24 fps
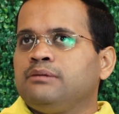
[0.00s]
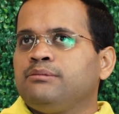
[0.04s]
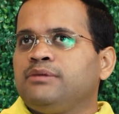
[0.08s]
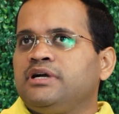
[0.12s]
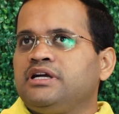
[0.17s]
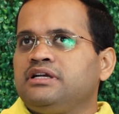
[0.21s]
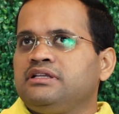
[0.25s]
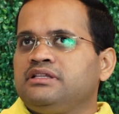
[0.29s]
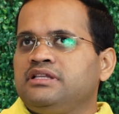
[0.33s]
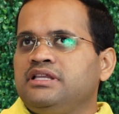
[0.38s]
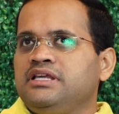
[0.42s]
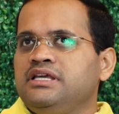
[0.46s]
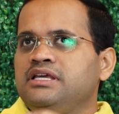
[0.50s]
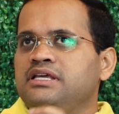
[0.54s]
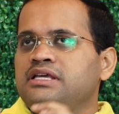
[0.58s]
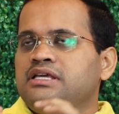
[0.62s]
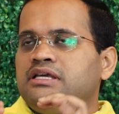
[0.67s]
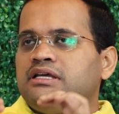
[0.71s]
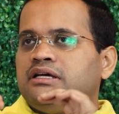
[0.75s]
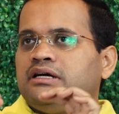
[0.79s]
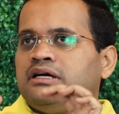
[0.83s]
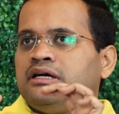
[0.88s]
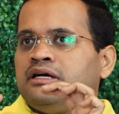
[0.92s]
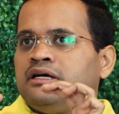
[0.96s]
But
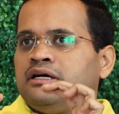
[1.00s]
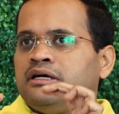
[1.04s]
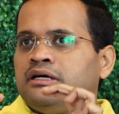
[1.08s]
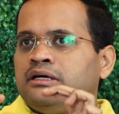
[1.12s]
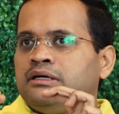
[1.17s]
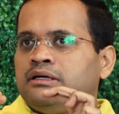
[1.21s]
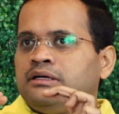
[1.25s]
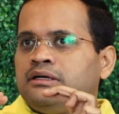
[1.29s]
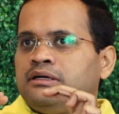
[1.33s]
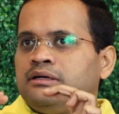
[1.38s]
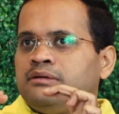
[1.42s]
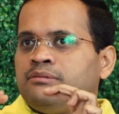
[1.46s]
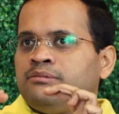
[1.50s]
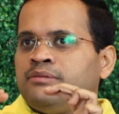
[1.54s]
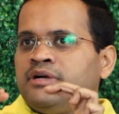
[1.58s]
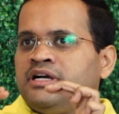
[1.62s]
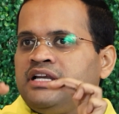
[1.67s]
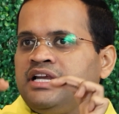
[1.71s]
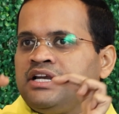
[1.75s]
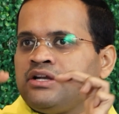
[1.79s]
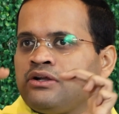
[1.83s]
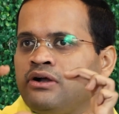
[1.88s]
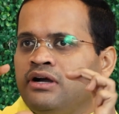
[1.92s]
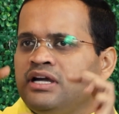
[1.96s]

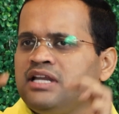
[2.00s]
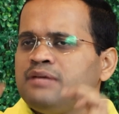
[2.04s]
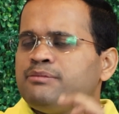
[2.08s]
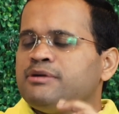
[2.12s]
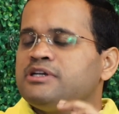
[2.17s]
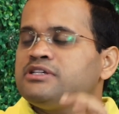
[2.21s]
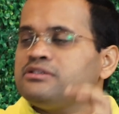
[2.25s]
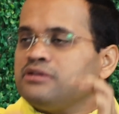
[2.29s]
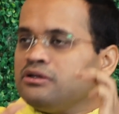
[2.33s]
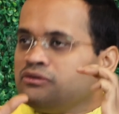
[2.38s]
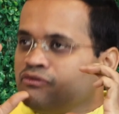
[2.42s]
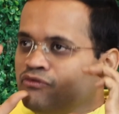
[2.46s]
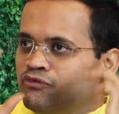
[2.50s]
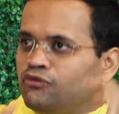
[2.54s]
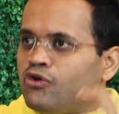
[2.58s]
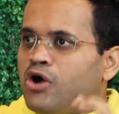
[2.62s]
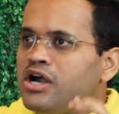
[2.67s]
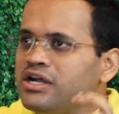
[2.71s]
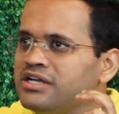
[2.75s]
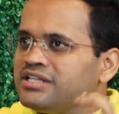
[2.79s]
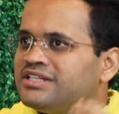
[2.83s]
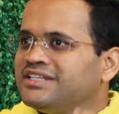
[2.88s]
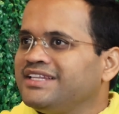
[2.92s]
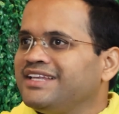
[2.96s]
but it all depends on
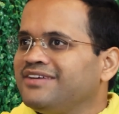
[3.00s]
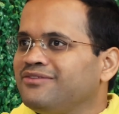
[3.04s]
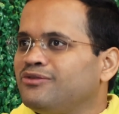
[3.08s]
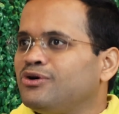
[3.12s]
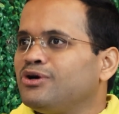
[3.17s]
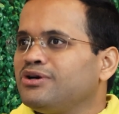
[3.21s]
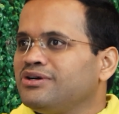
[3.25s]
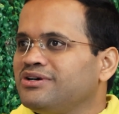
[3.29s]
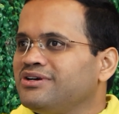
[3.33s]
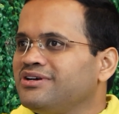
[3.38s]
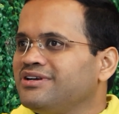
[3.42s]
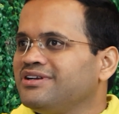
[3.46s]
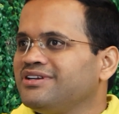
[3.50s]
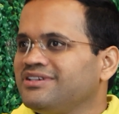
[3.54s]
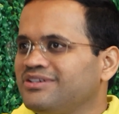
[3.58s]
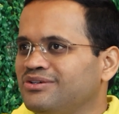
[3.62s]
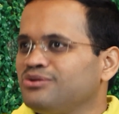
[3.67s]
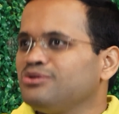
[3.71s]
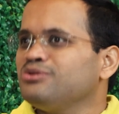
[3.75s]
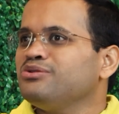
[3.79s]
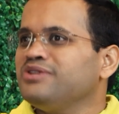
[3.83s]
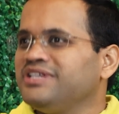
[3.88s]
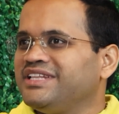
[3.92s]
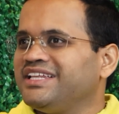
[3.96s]
what they want
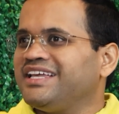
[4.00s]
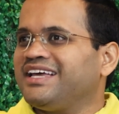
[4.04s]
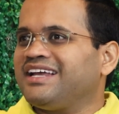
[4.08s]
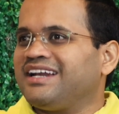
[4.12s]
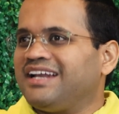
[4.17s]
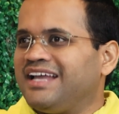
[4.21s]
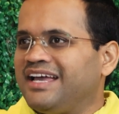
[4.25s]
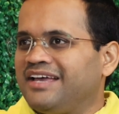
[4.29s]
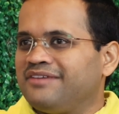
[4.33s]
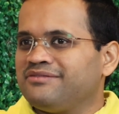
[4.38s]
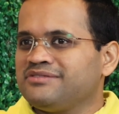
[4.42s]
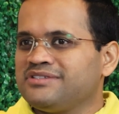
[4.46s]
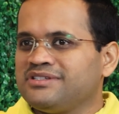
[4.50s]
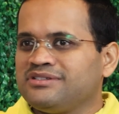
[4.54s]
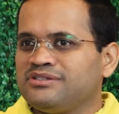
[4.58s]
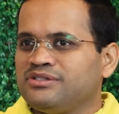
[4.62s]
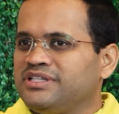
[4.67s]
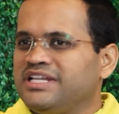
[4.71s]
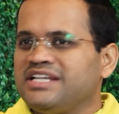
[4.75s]
to do in their lives.